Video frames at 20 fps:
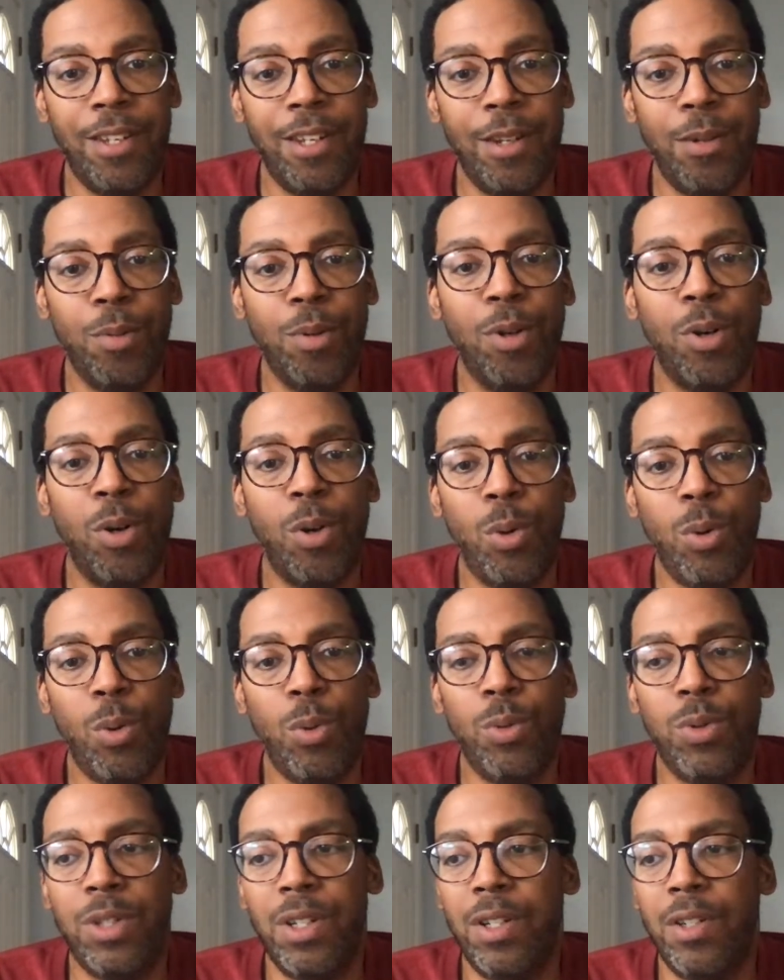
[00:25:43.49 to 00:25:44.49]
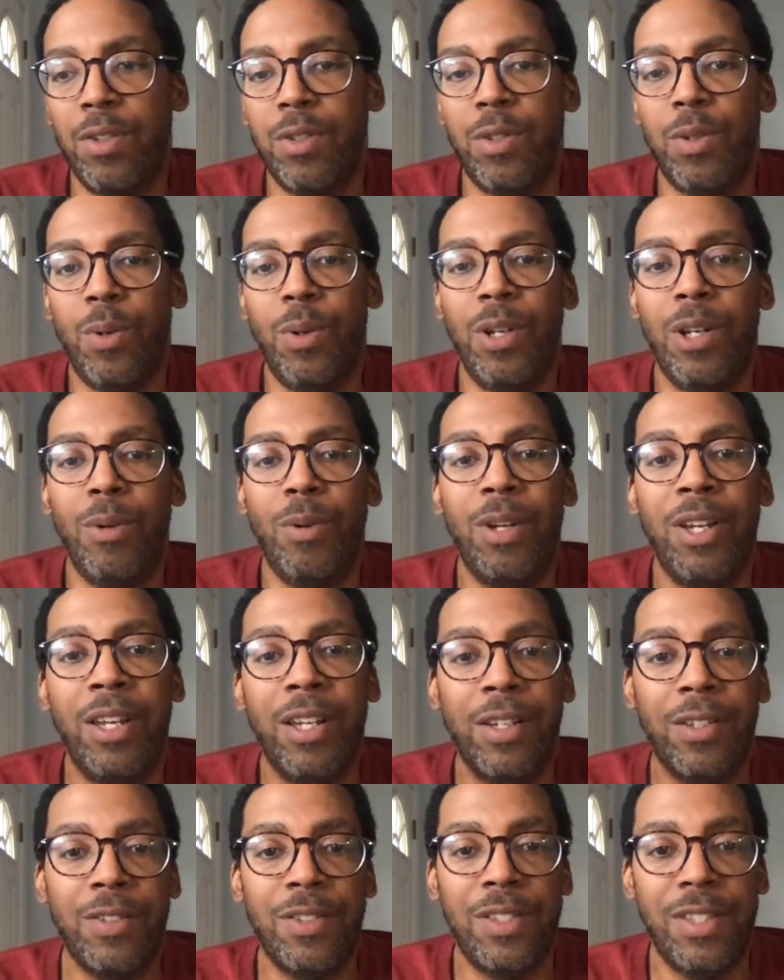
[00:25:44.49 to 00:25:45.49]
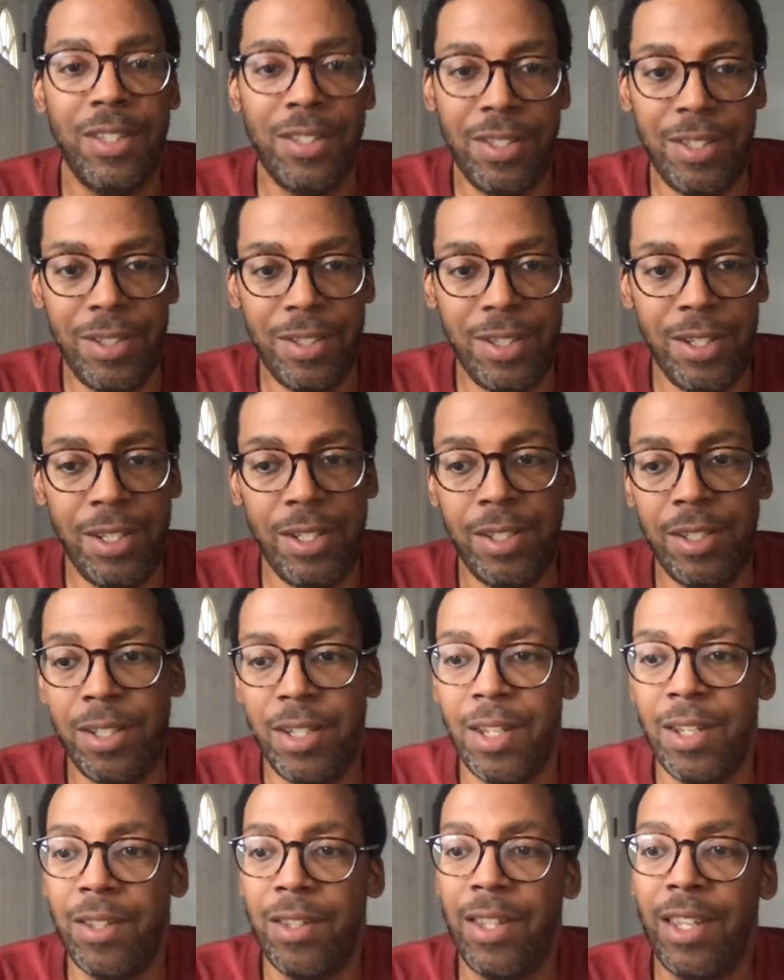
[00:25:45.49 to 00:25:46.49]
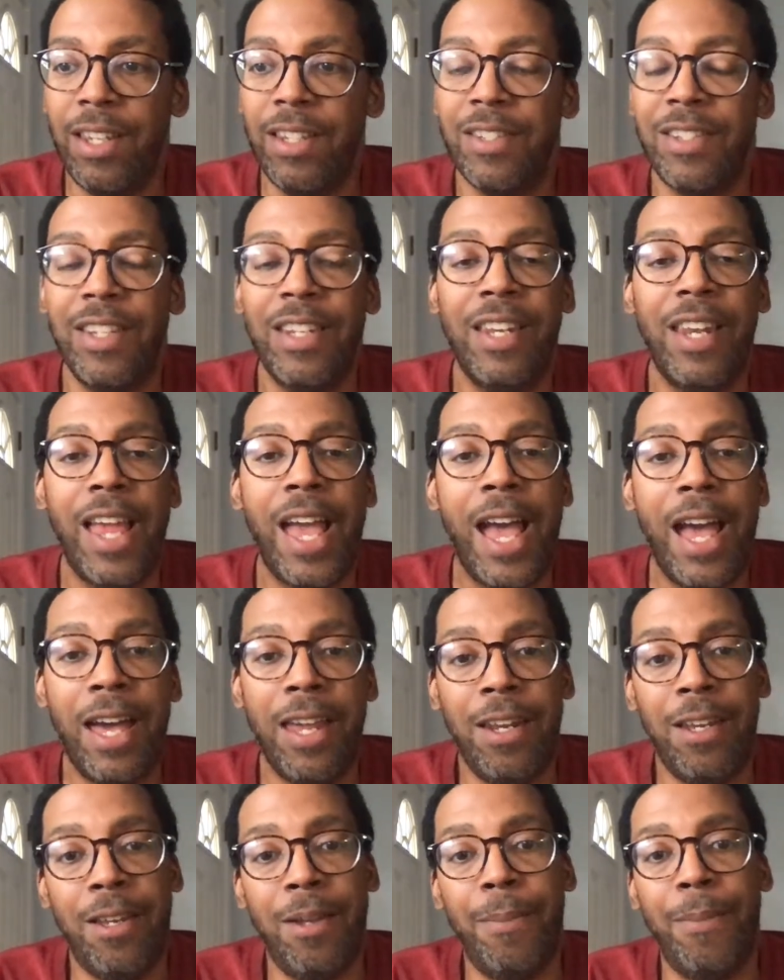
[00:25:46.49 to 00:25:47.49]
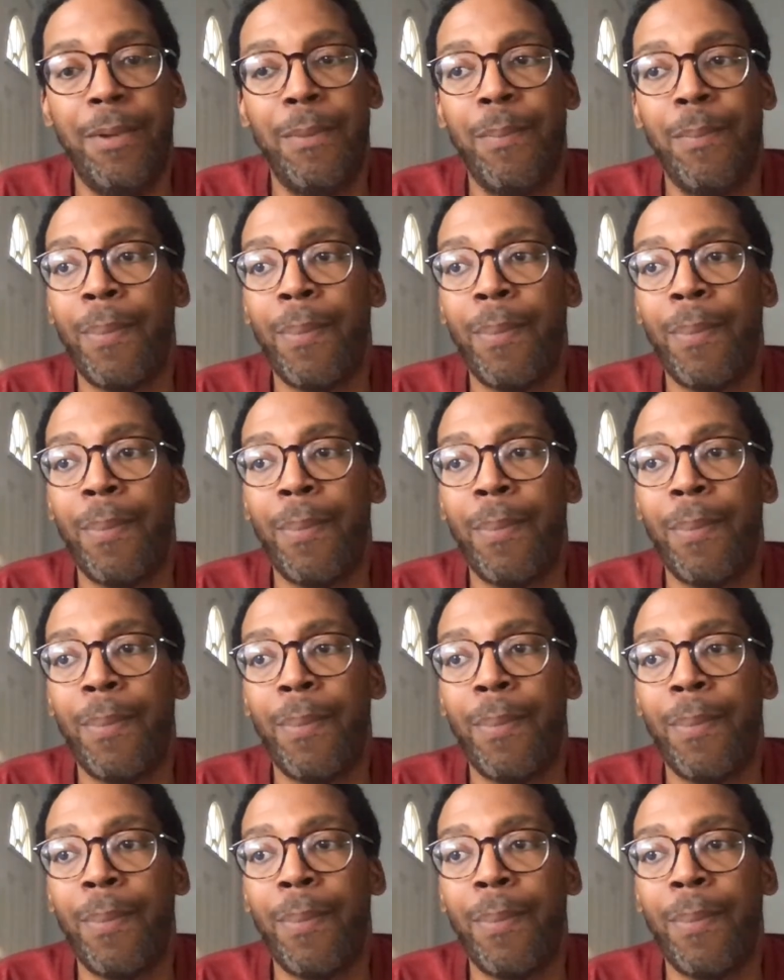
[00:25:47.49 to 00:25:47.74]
There were holes in their story. There were inconsistencies. Things didn't add up.